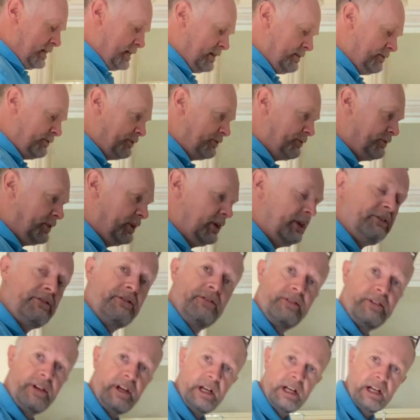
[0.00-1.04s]
I have a funny
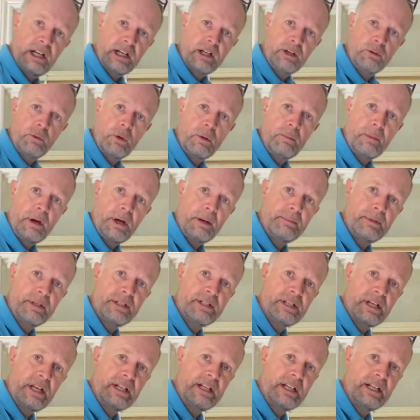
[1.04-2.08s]
feeling we might be
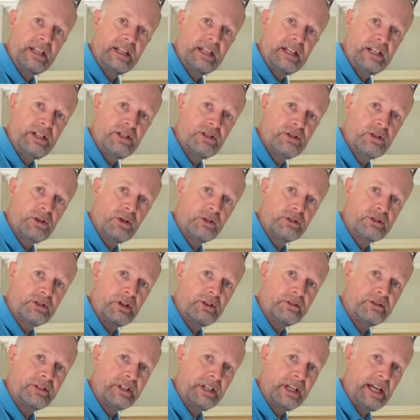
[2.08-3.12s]
sending these doors
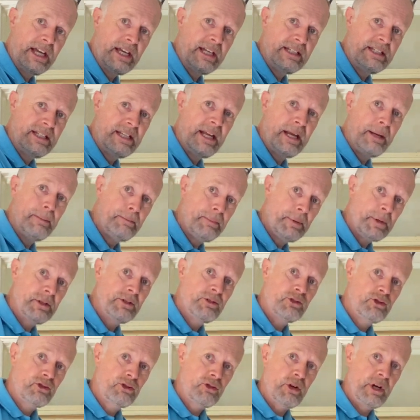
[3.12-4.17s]
off to get dip
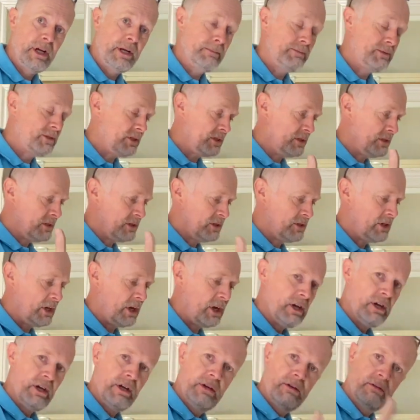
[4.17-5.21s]
stripped.
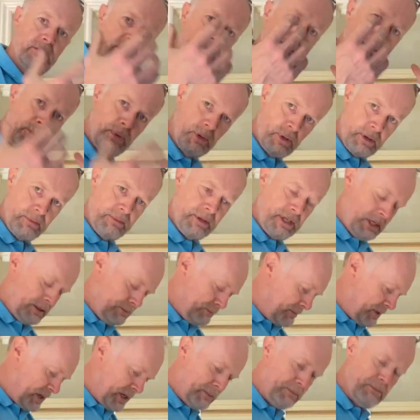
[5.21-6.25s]
So they put them in a
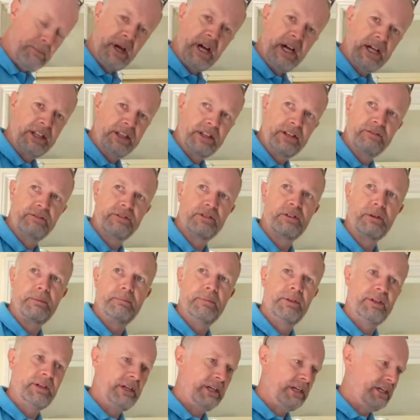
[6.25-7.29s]
big bath of
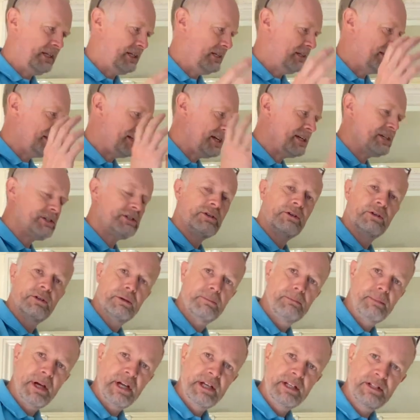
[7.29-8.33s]
something, it takes all the
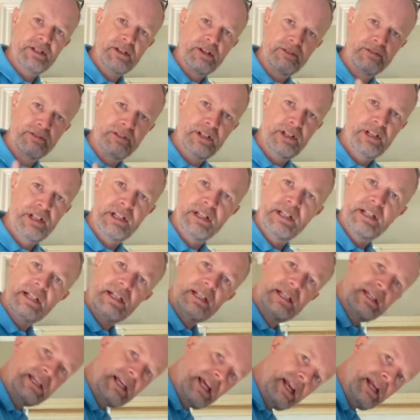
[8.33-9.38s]
paint off, you
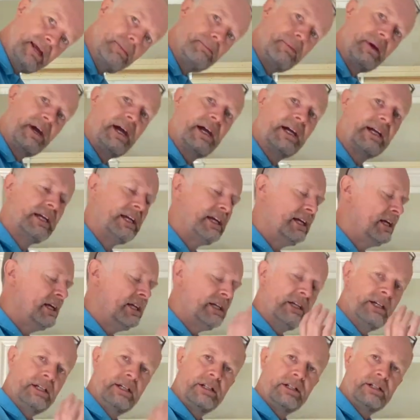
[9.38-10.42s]
get it back,
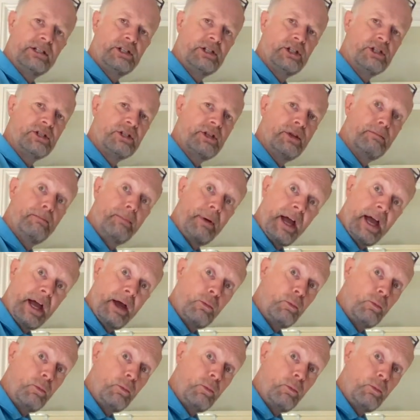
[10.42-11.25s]
just the bare